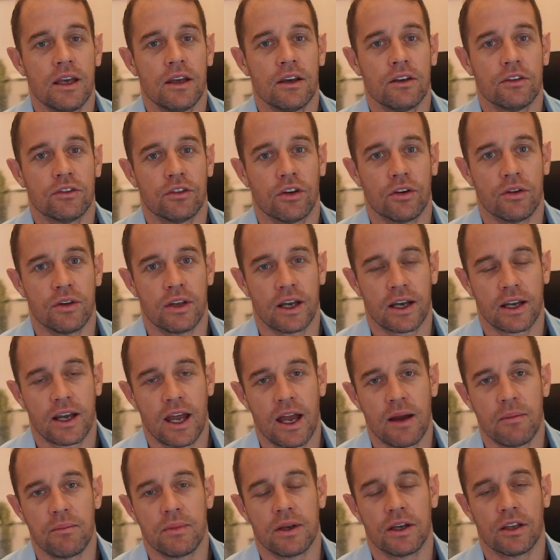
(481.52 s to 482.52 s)
So there
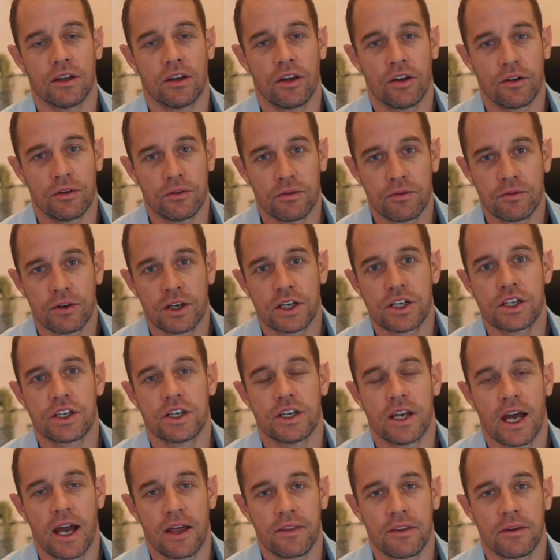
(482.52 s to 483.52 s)
can be a lot of
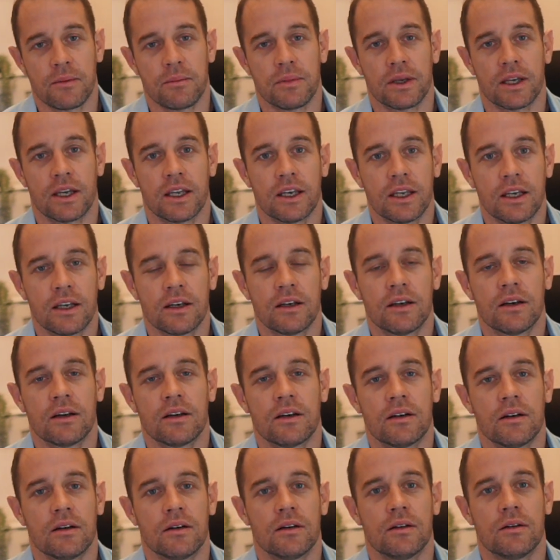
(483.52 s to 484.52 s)
friction at the beginning.
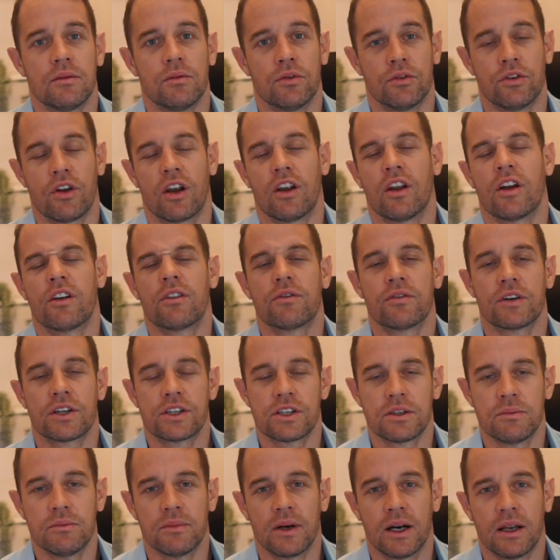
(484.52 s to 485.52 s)
Well, not a lot of
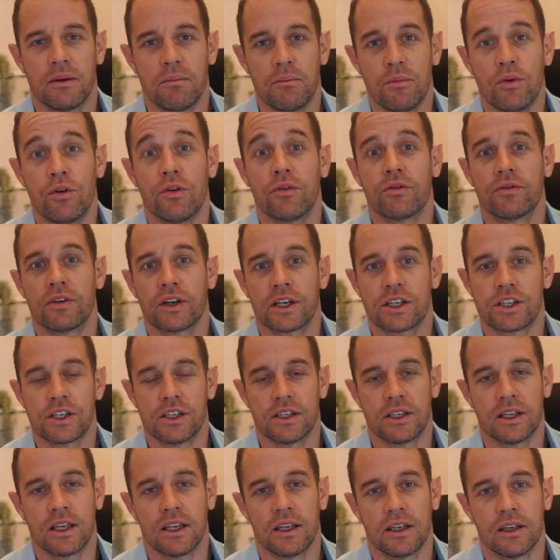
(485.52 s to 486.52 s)
friction, but more
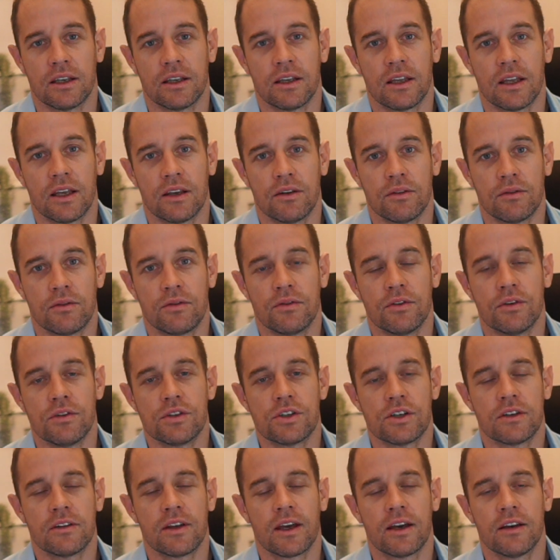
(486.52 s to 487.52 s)
friction than
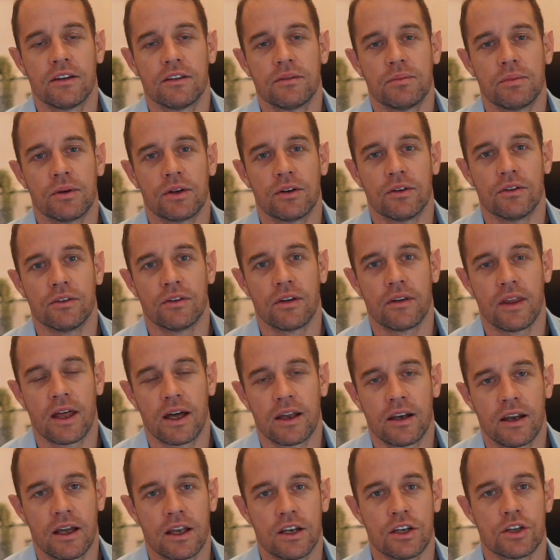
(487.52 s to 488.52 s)
future tests because of
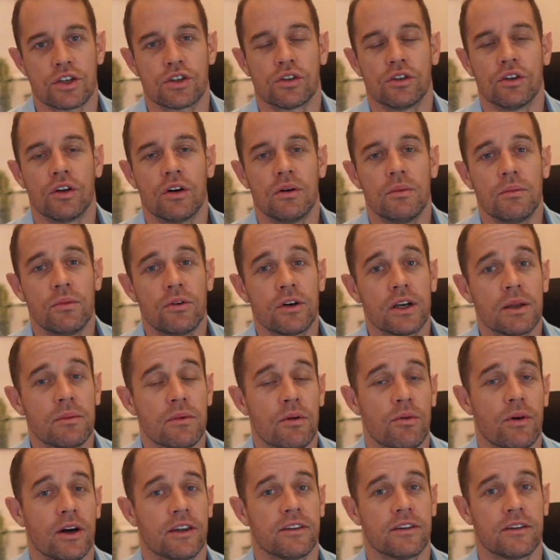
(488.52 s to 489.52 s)
that initial onboarding.
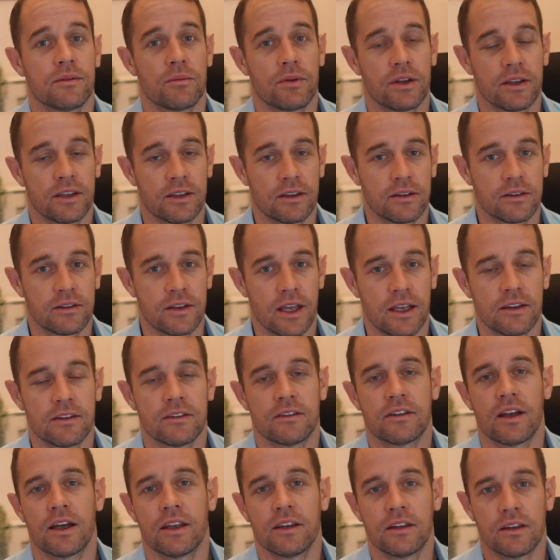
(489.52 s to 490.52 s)
But once that's
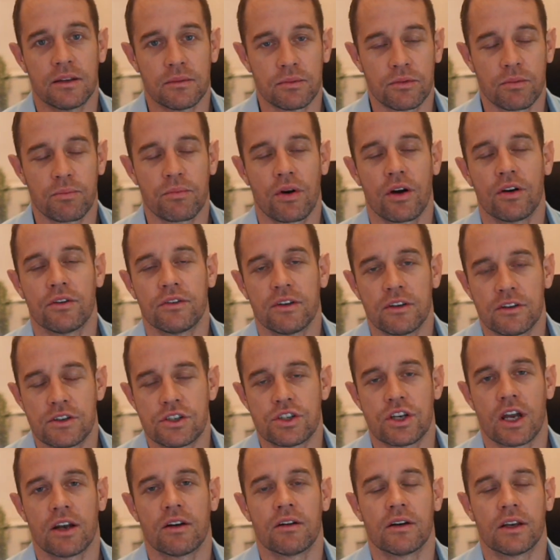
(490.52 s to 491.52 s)
done, the process
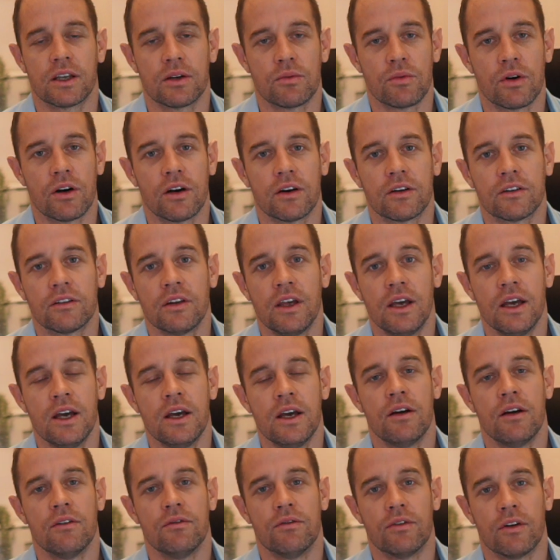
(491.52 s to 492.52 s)
generally works
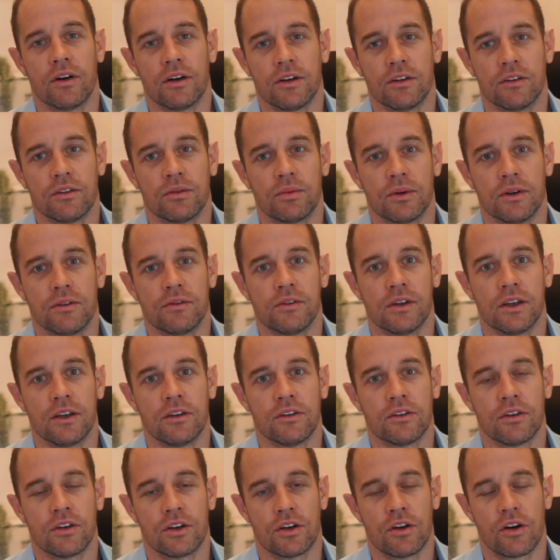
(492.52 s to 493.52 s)
very swiftly.
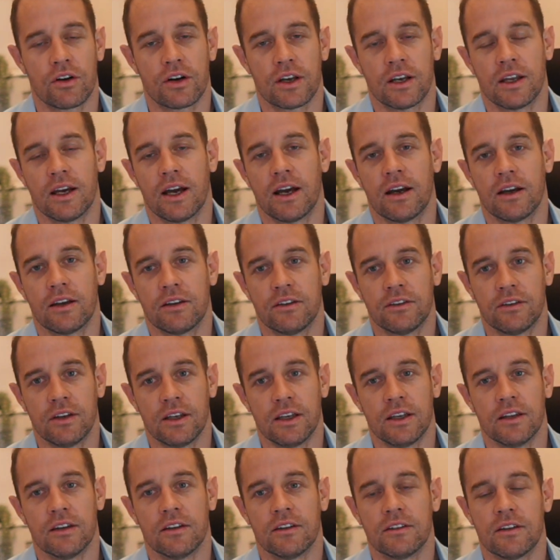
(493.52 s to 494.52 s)
So you're not going to
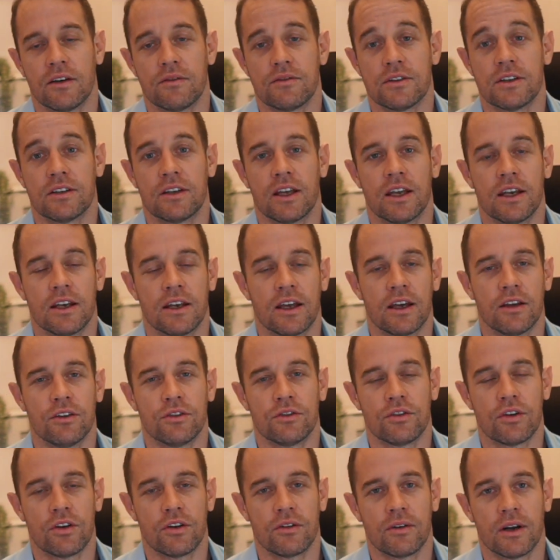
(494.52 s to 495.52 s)
see the 7 to 10 days
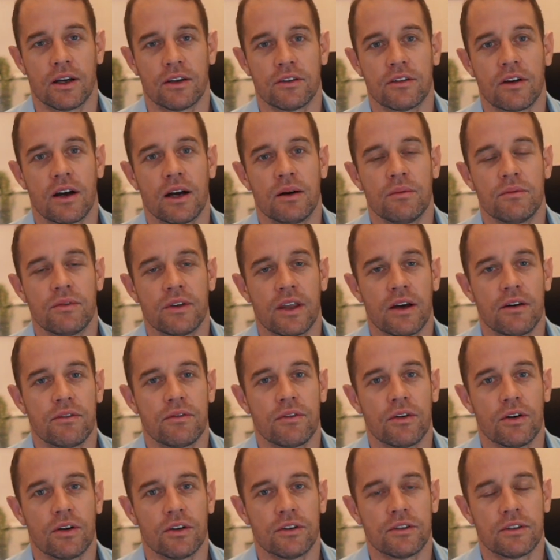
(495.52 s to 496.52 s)
turnaround time for that
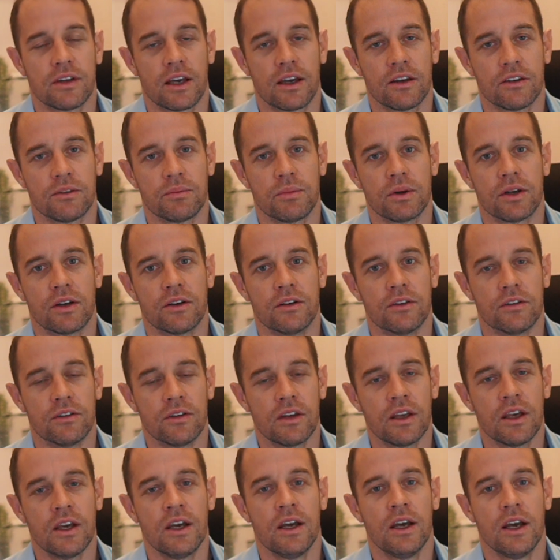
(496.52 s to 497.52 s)
first test because
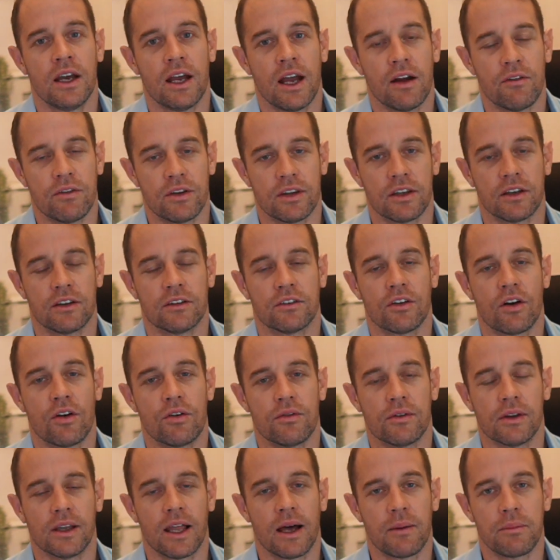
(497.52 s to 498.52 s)
everything's
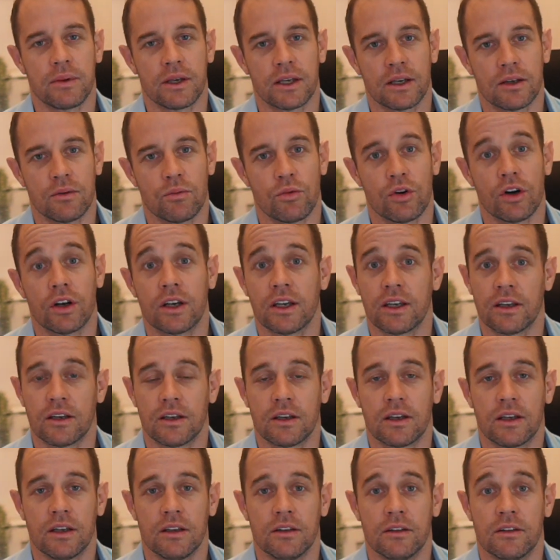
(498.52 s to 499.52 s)
overlapping and working
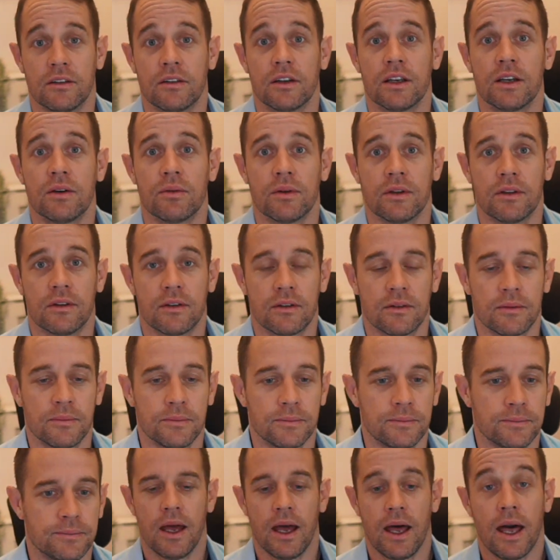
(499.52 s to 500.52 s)
in sequence.
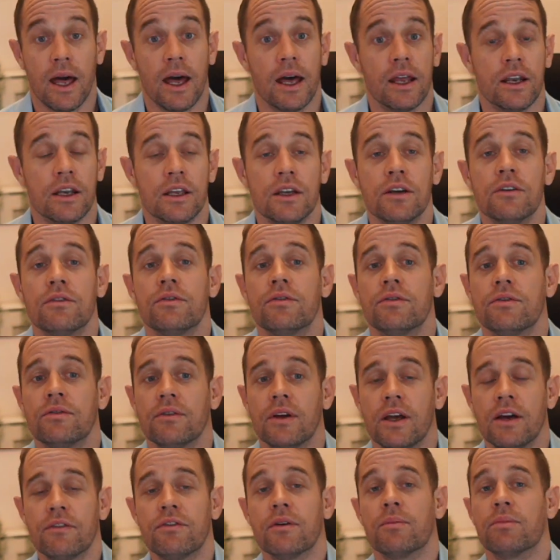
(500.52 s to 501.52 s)
And if
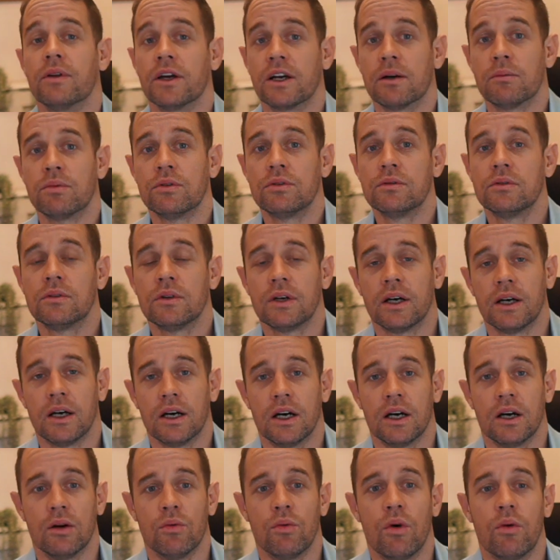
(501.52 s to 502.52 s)
applicable,
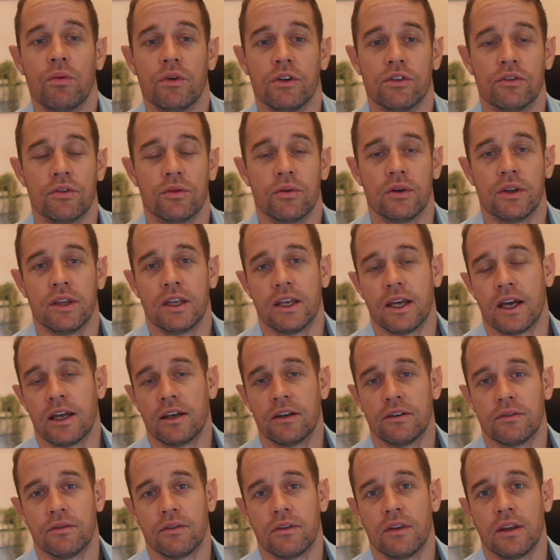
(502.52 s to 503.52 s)
what we do at the
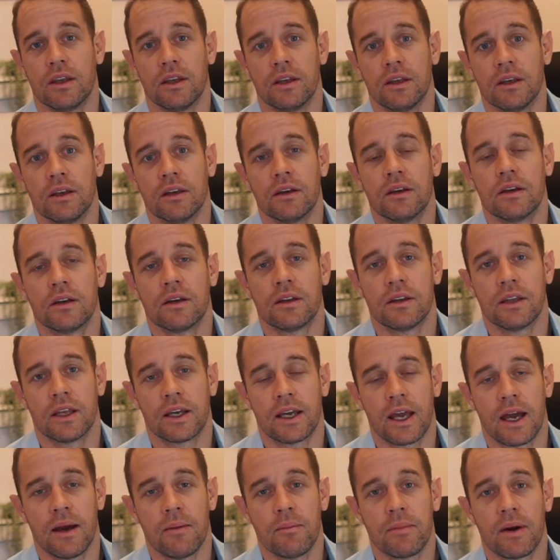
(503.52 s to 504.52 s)
end of the
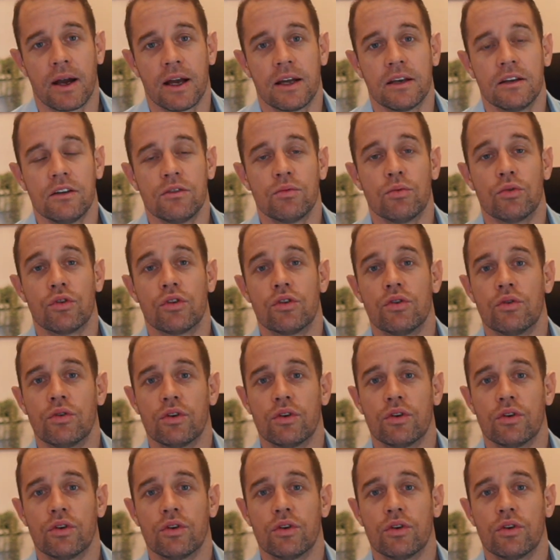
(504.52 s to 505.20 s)
campaign is we'll